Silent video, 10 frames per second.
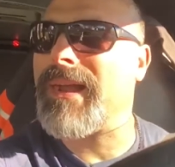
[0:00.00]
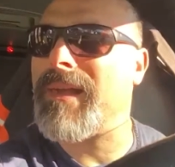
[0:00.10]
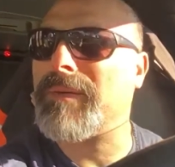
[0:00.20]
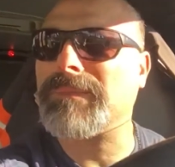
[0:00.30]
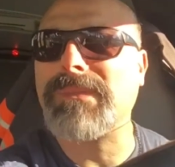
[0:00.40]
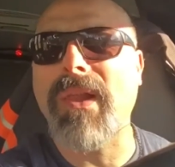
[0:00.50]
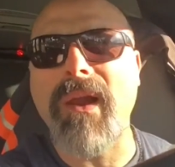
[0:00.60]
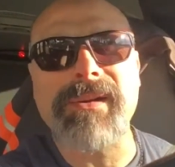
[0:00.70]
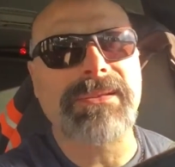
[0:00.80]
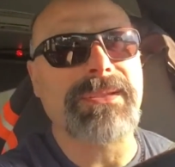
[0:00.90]
am,
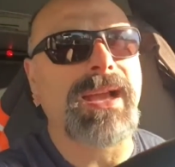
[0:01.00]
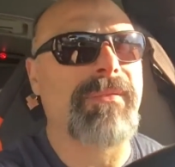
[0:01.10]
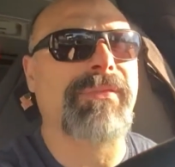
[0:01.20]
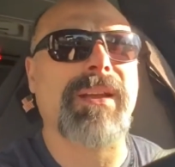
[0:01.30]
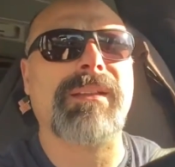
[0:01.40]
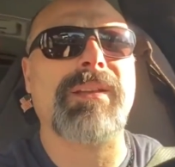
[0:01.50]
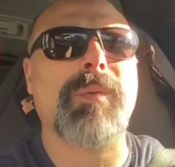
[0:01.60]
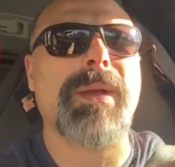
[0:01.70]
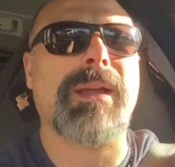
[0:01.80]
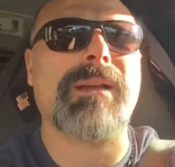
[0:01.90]
the Alpha and the
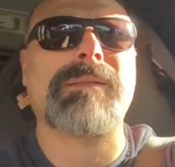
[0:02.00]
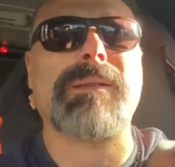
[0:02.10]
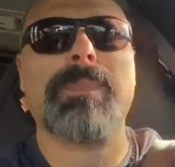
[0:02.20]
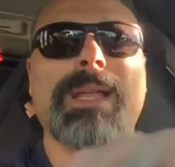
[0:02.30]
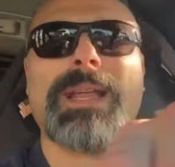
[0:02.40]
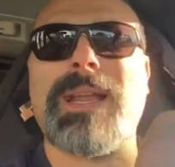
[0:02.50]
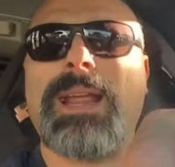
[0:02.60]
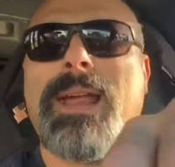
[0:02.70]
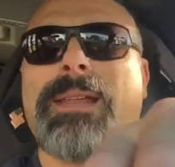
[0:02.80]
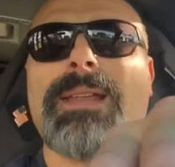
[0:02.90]
Omega, the beginning
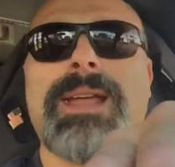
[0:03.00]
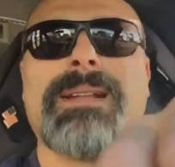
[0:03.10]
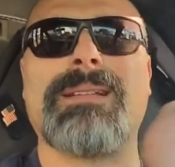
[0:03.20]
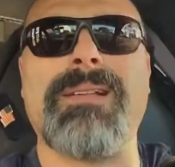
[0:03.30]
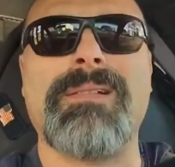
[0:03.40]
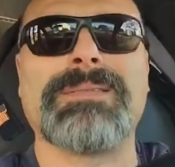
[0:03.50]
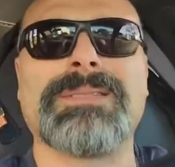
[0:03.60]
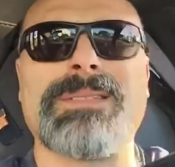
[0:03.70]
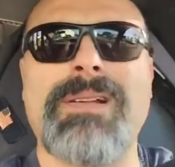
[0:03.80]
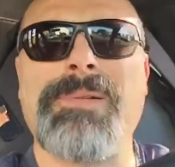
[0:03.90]
and the end.
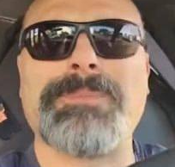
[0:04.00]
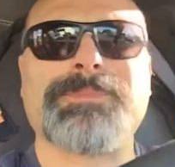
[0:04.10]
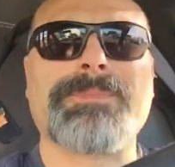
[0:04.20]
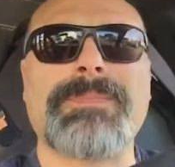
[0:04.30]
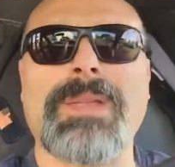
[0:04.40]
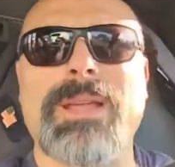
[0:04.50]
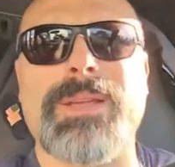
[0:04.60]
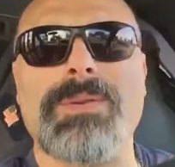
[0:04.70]
Thank you,